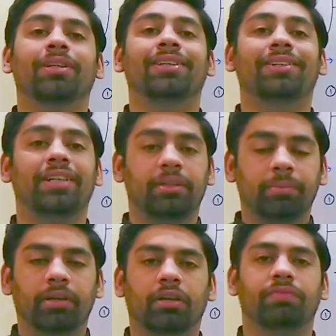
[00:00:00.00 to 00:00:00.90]
the
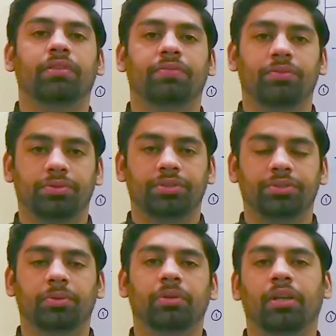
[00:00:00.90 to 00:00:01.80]
treatment of the frozen
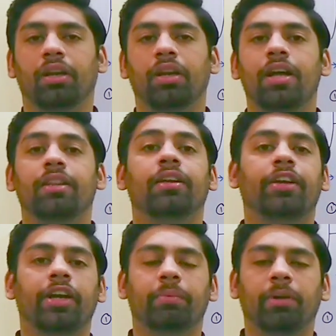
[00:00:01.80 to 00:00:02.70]
shoulder. The
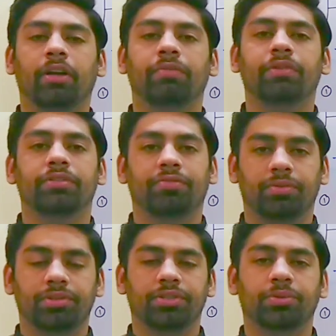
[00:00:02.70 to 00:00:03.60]
treatment of the
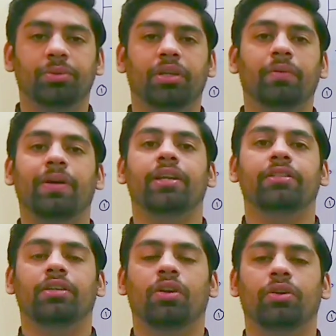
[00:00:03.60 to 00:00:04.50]
frozen shoulder
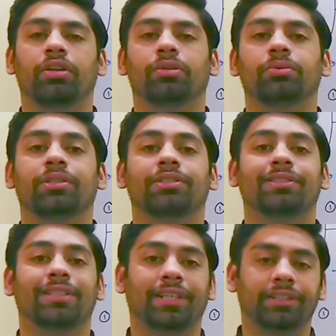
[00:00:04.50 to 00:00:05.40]
varies according to the
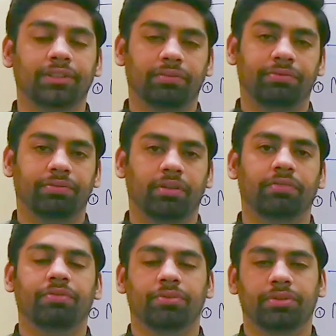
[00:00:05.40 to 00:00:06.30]
stage of
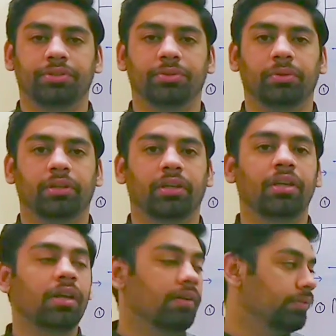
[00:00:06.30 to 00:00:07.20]
frozen shoulder.
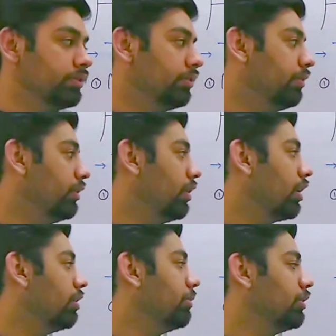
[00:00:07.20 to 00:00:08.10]
First of all,
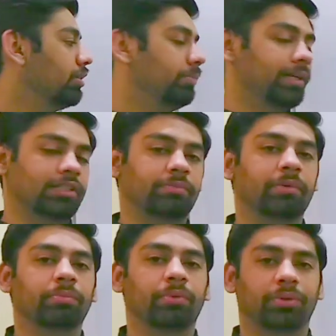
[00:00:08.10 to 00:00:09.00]
talking about the
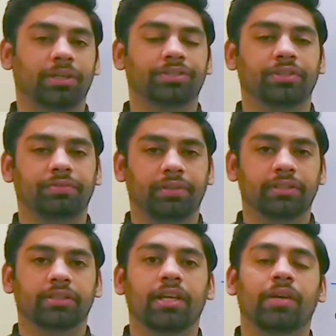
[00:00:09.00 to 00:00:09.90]
maximum protection
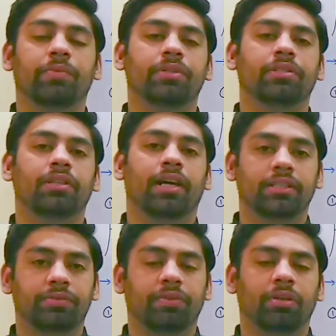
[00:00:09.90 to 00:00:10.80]
phase, which
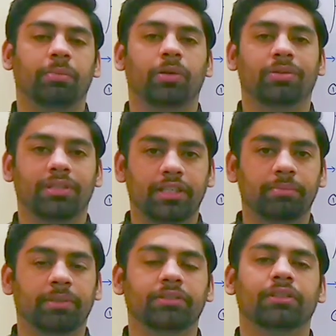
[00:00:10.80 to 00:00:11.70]
lasts for about 3
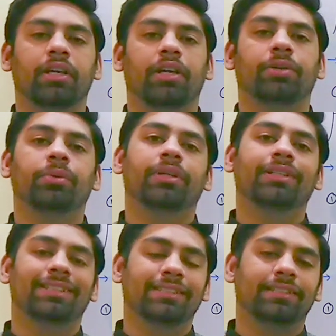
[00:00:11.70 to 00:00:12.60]
months. During
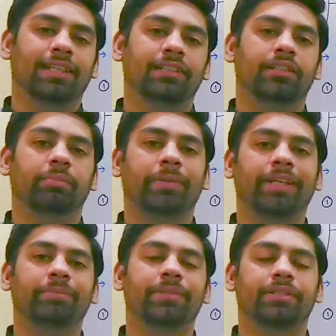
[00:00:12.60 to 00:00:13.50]
this stage, the
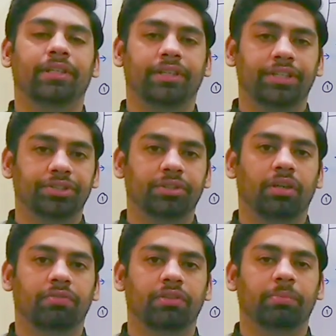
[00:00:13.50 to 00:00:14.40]
main presentation
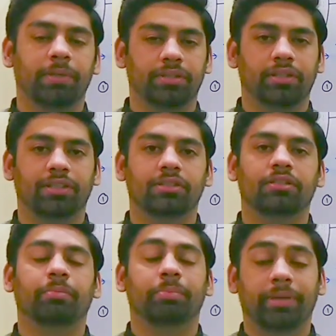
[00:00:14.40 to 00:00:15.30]
of the patient is
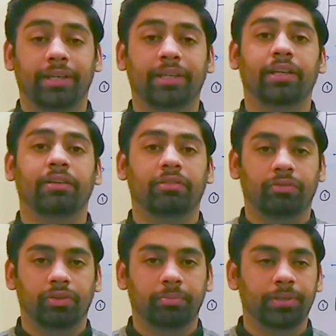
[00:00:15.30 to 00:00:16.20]
the pain and
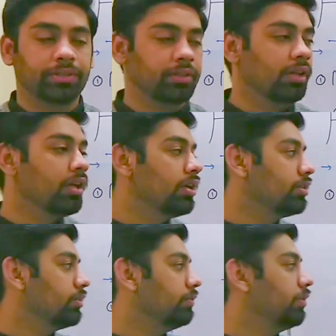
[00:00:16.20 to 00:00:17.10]
inflammation.
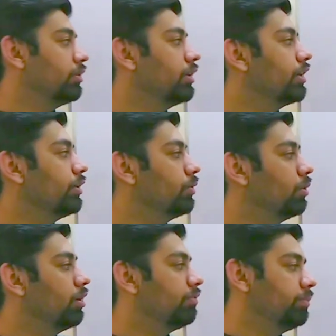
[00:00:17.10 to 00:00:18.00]
So for the
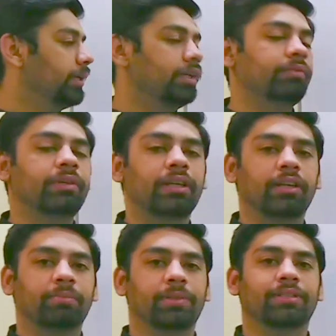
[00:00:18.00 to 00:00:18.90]
control of pain, we
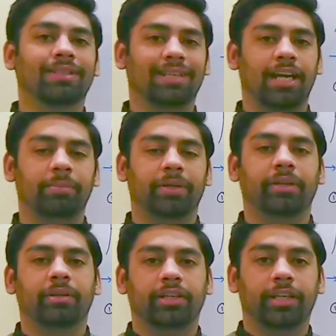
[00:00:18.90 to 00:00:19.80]
can prescribe
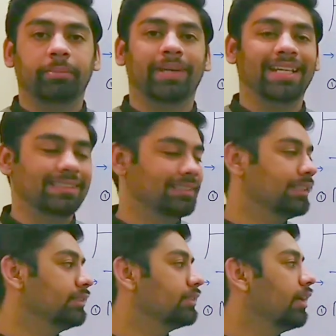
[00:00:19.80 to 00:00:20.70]
him
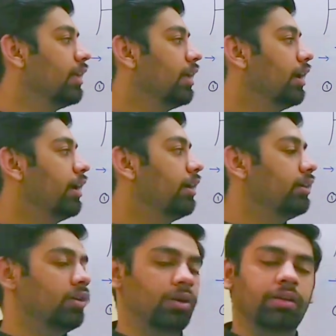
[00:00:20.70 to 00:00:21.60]
NSAIDs.
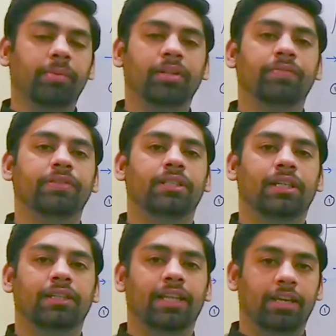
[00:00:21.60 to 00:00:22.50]
Talking about the
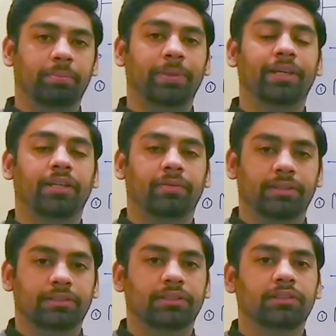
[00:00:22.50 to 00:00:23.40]
physical therapy
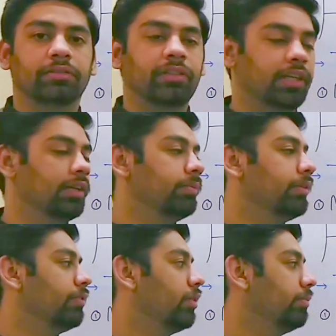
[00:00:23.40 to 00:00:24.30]
interventions, we can
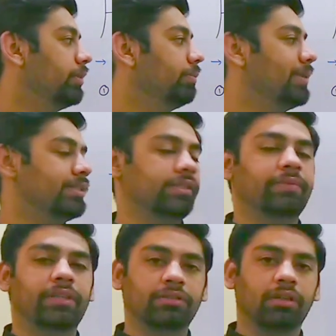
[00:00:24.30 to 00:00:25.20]
perform the passive
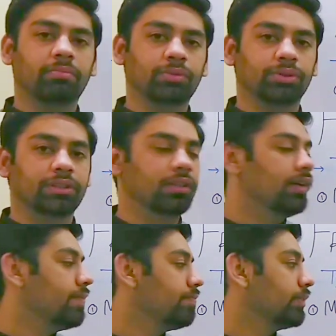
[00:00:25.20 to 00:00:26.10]
range of motion,
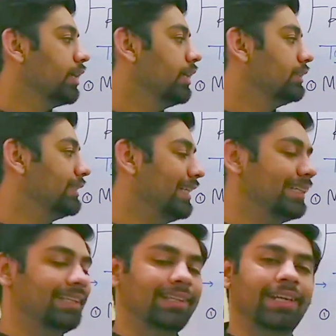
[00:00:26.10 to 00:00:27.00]

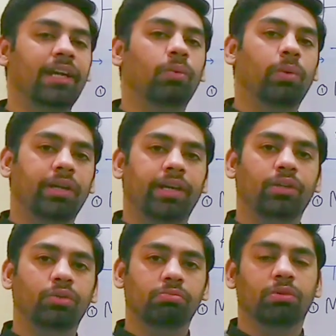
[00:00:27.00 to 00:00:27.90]
gentle grade 1
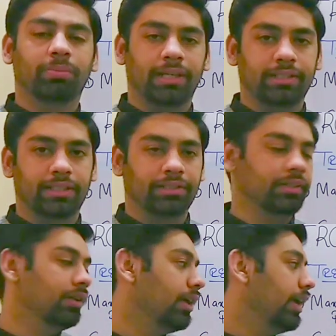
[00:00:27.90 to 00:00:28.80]
and 2
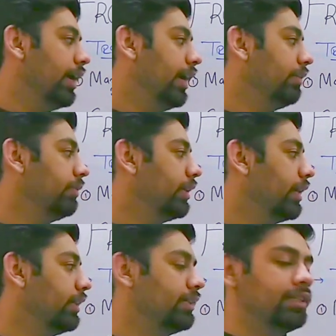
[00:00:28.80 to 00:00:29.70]
mobilization, and we
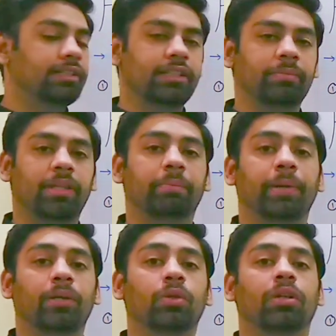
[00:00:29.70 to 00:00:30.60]
can teach him the
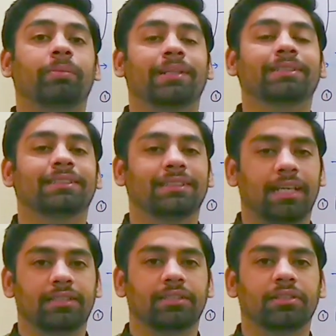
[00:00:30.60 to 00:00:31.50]
pendulum
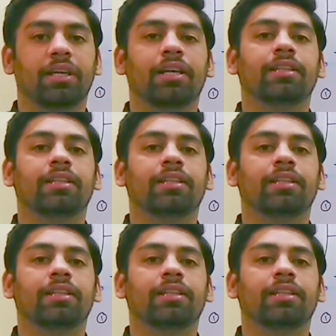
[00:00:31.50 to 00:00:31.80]
exercises.